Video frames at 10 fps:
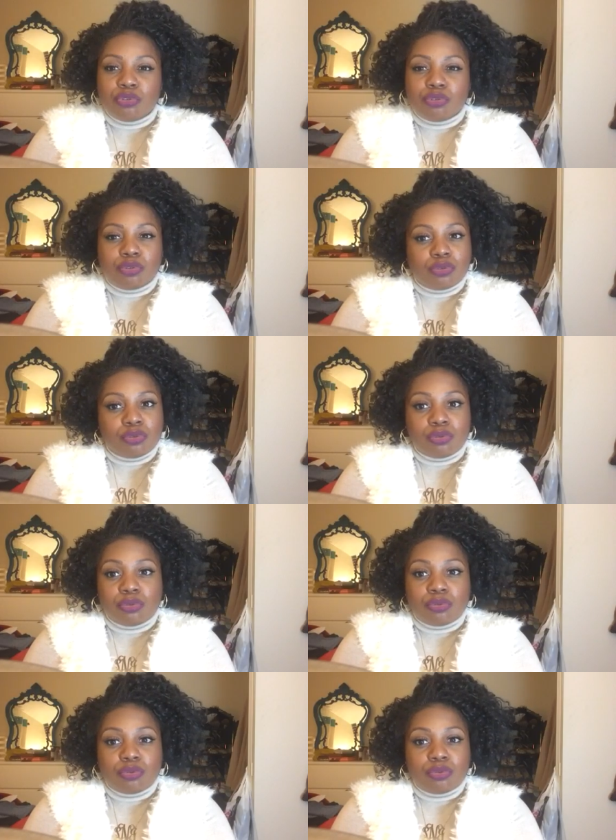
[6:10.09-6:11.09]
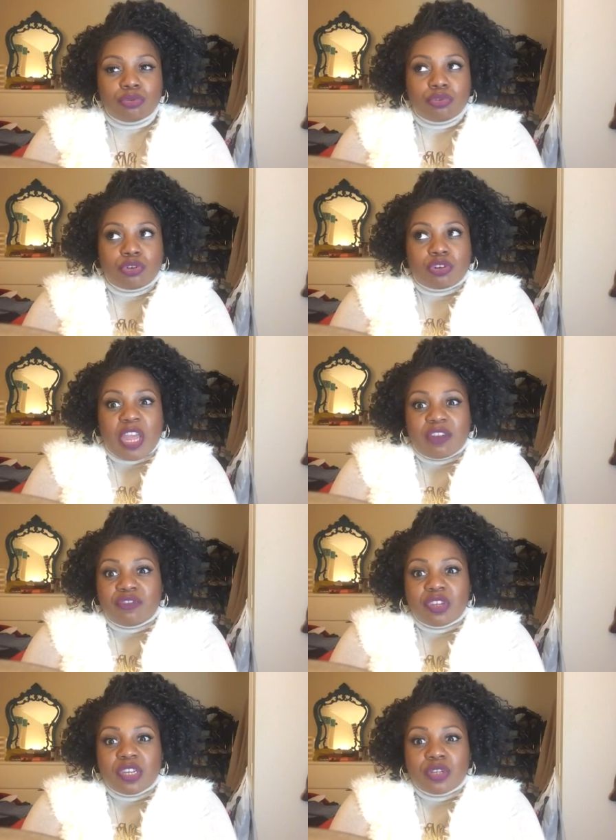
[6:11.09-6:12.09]
you you're
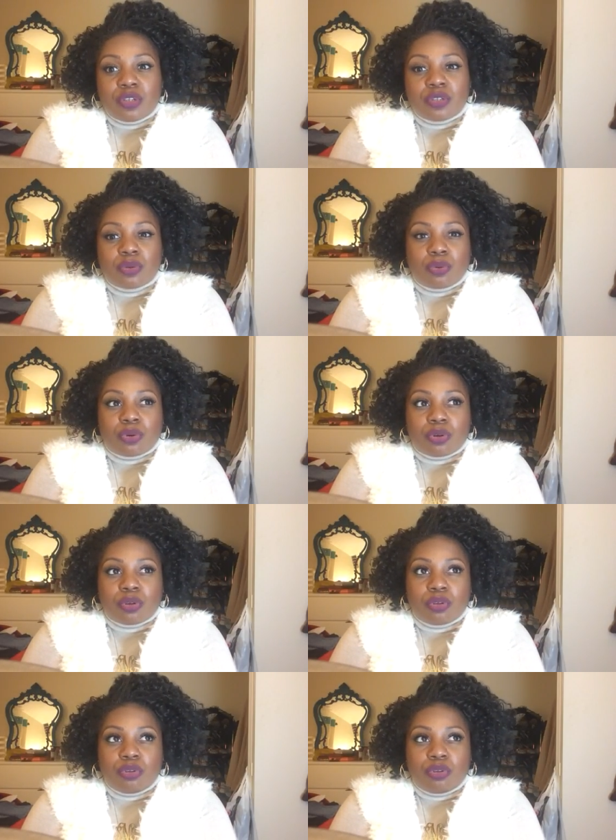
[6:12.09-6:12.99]
envious or